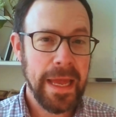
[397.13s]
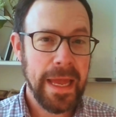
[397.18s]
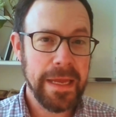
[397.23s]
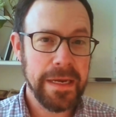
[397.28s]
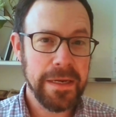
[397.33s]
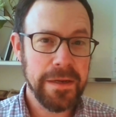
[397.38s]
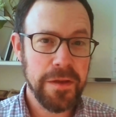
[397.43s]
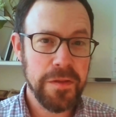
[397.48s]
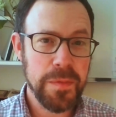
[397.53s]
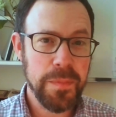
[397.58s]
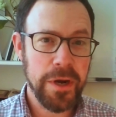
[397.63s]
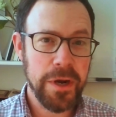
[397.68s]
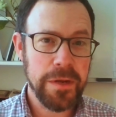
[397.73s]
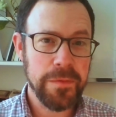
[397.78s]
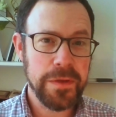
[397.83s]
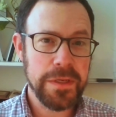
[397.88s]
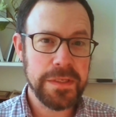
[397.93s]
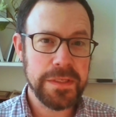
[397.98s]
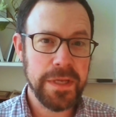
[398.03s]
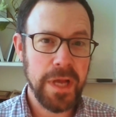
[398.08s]
And another part of
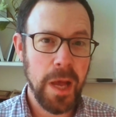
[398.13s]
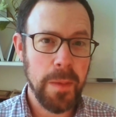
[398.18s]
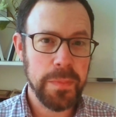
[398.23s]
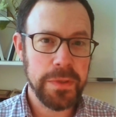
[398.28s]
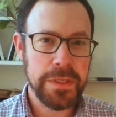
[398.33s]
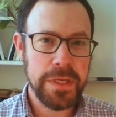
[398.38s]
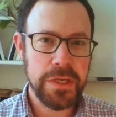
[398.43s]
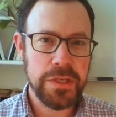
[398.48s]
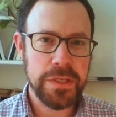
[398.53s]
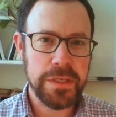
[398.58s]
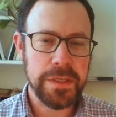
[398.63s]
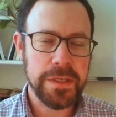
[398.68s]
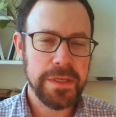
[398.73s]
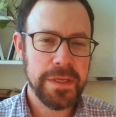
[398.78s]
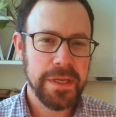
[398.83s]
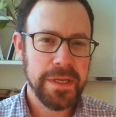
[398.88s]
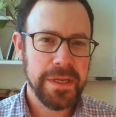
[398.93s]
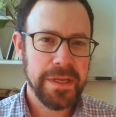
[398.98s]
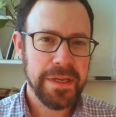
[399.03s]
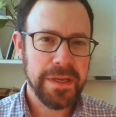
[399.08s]
it is competition.
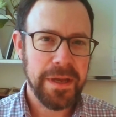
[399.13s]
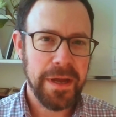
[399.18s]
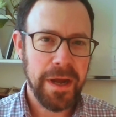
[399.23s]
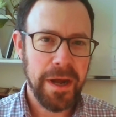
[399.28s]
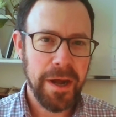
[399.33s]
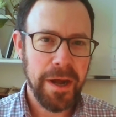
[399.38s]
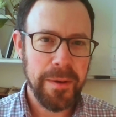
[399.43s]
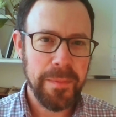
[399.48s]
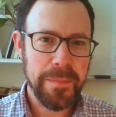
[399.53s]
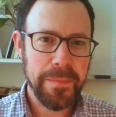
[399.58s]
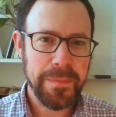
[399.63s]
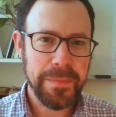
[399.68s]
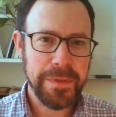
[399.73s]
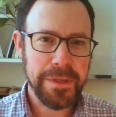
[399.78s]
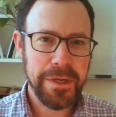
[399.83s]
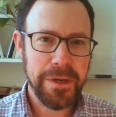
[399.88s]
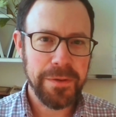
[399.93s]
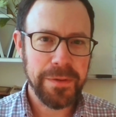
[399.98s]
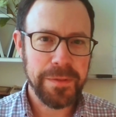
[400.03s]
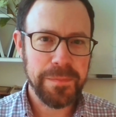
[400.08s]
Um,
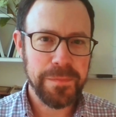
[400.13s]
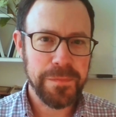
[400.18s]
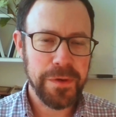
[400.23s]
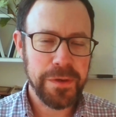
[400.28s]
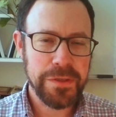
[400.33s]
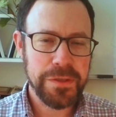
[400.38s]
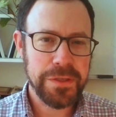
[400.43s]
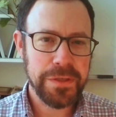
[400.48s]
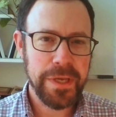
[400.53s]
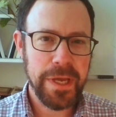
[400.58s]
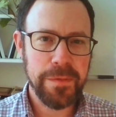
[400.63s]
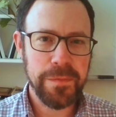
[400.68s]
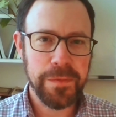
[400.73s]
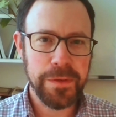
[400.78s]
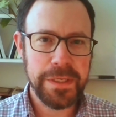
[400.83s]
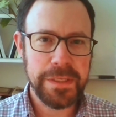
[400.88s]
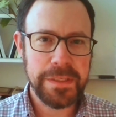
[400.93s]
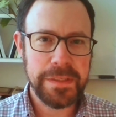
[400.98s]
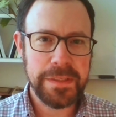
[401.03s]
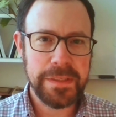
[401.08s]
you know, in virtually
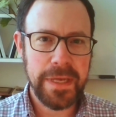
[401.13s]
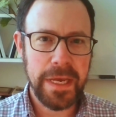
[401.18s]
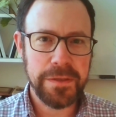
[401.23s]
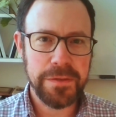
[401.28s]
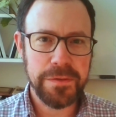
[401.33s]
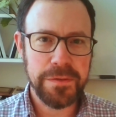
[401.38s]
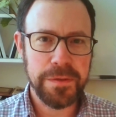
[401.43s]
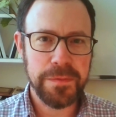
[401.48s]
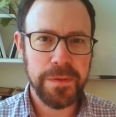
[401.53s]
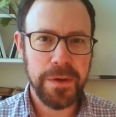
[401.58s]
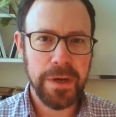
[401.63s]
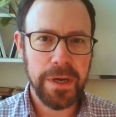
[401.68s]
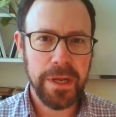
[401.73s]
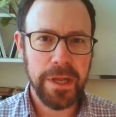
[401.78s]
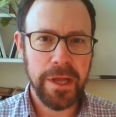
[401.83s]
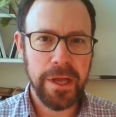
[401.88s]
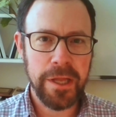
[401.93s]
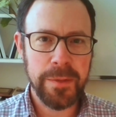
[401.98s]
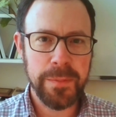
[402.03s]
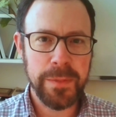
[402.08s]
every sector of our
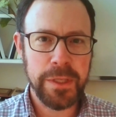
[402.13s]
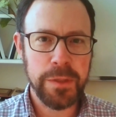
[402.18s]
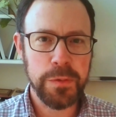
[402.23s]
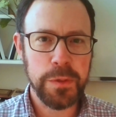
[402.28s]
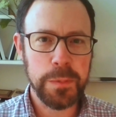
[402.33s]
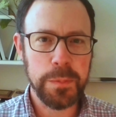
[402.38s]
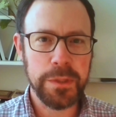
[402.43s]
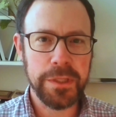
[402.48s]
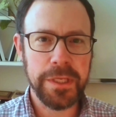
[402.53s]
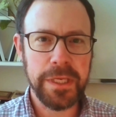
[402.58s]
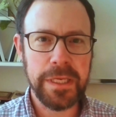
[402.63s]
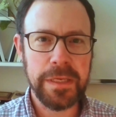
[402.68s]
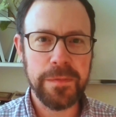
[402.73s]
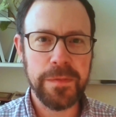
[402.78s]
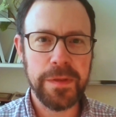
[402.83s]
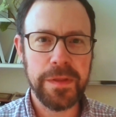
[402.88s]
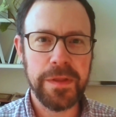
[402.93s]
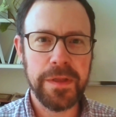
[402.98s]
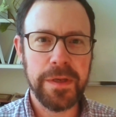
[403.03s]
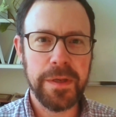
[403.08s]
economy, we believe
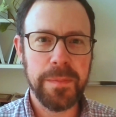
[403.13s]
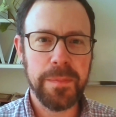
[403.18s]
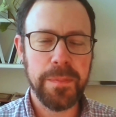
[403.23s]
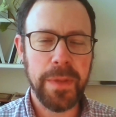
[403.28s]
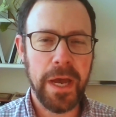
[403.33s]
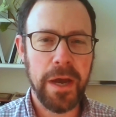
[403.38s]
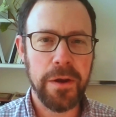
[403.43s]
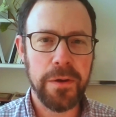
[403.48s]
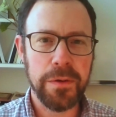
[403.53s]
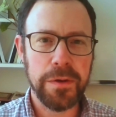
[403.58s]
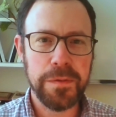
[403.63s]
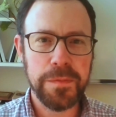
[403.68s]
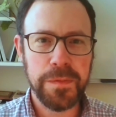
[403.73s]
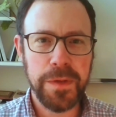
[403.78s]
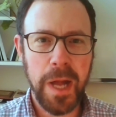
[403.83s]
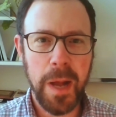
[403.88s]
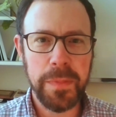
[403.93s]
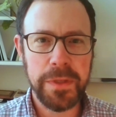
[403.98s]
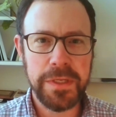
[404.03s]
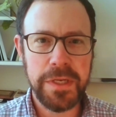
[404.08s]
in the power of
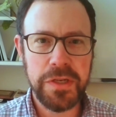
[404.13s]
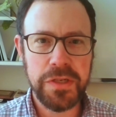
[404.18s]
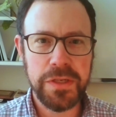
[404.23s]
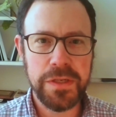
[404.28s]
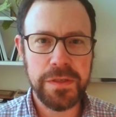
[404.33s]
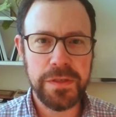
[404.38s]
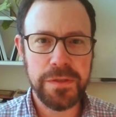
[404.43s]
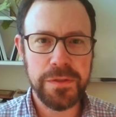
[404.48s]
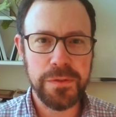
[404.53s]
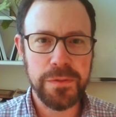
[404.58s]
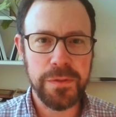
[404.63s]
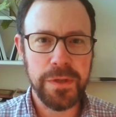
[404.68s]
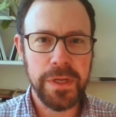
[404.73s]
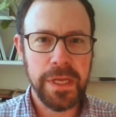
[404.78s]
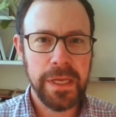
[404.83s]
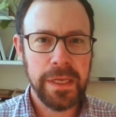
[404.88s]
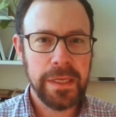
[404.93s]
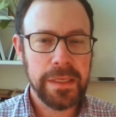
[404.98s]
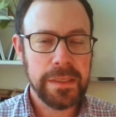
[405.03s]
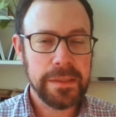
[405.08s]
competition to
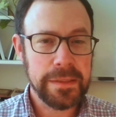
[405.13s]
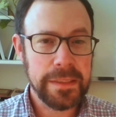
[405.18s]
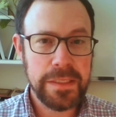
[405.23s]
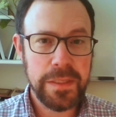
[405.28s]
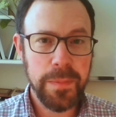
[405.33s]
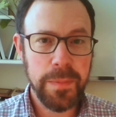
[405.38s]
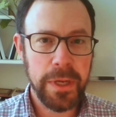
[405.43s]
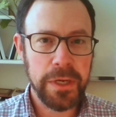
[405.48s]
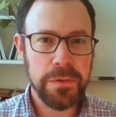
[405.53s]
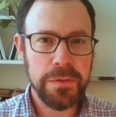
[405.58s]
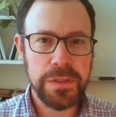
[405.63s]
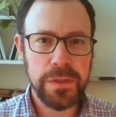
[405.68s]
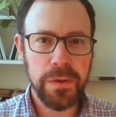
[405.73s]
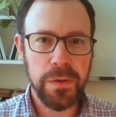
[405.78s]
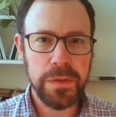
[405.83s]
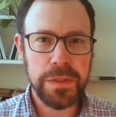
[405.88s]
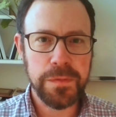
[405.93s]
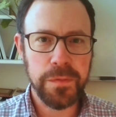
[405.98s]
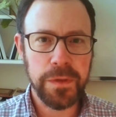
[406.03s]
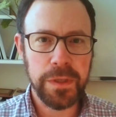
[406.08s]
lead to better
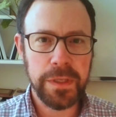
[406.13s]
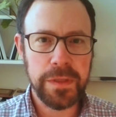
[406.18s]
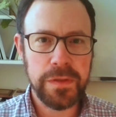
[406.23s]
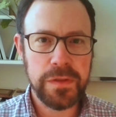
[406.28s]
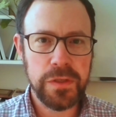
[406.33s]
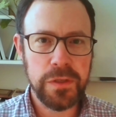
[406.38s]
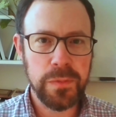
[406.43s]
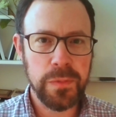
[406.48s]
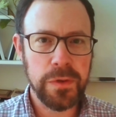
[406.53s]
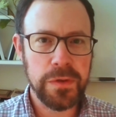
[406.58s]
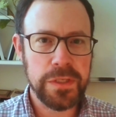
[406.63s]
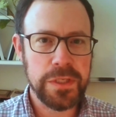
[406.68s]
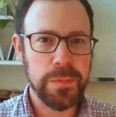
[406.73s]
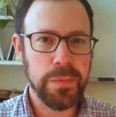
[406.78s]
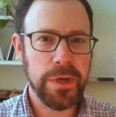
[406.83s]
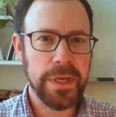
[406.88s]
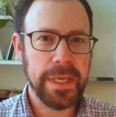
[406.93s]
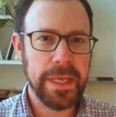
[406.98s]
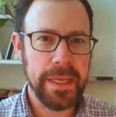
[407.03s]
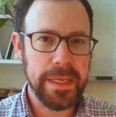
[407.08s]
results for consumers to
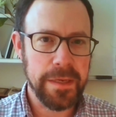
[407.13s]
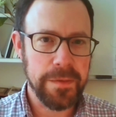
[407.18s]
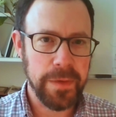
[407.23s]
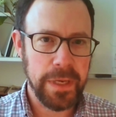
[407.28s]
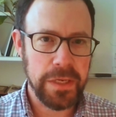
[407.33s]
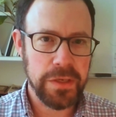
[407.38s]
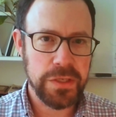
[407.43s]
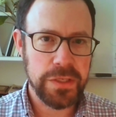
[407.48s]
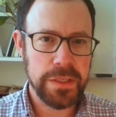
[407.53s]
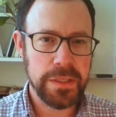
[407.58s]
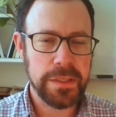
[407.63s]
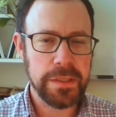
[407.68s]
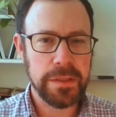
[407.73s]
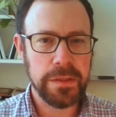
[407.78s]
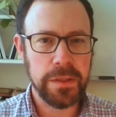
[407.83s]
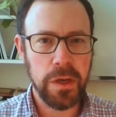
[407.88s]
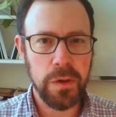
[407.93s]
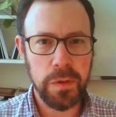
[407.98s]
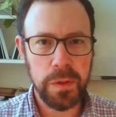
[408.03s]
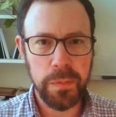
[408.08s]
bring innovation
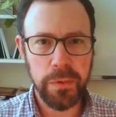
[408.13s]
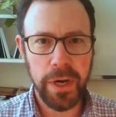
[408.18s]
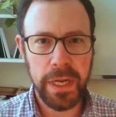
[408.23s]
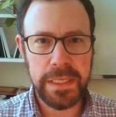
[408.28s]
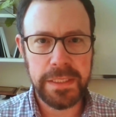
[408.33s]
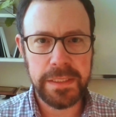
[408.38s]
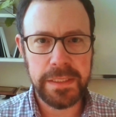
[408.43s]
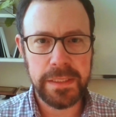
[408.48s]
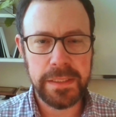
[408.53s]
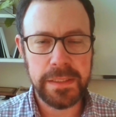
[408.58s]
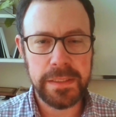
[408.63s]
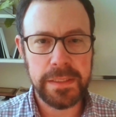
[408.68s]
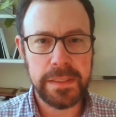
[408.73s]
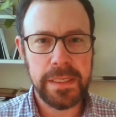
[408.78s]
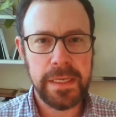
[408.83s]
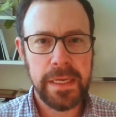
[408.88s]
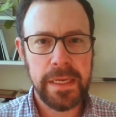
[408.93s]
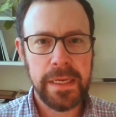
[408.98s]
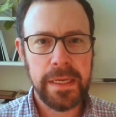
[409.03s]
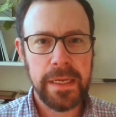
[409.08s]
and lower prices.